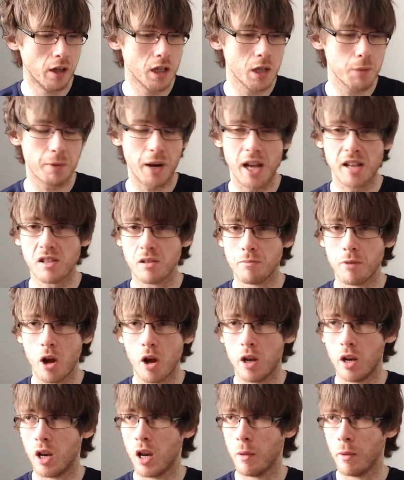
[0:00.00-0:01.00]
You press the
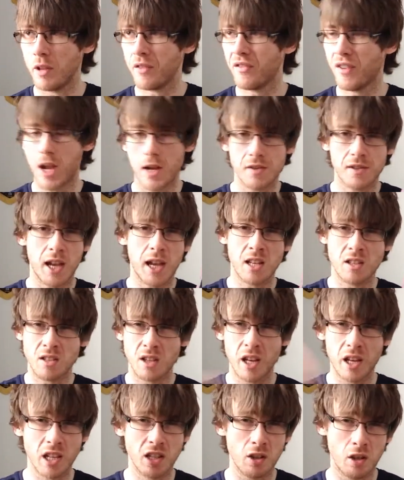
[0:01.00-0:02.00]
button and like 5 seconds
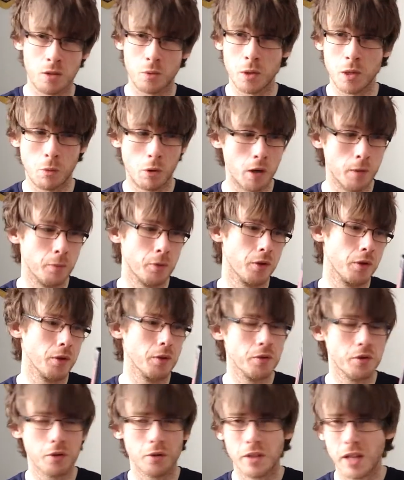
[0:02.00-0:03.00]
later he does what you want him to
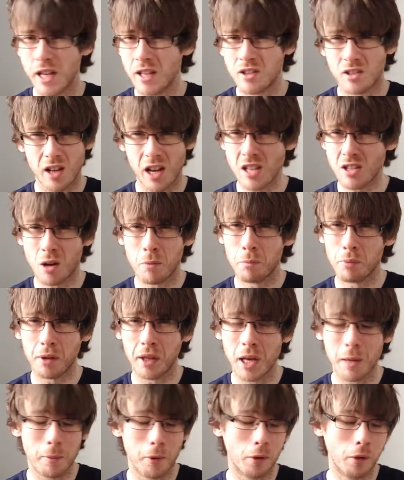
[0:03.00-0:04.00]
do. So it's
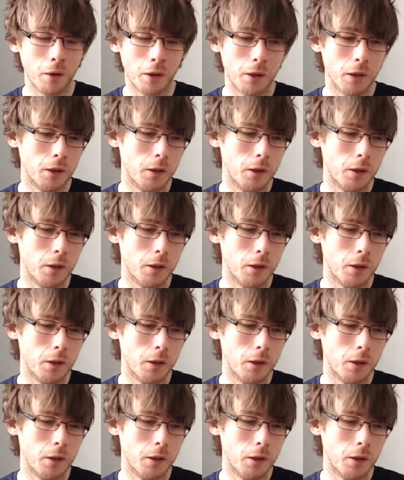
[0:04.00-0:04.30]
unplayable.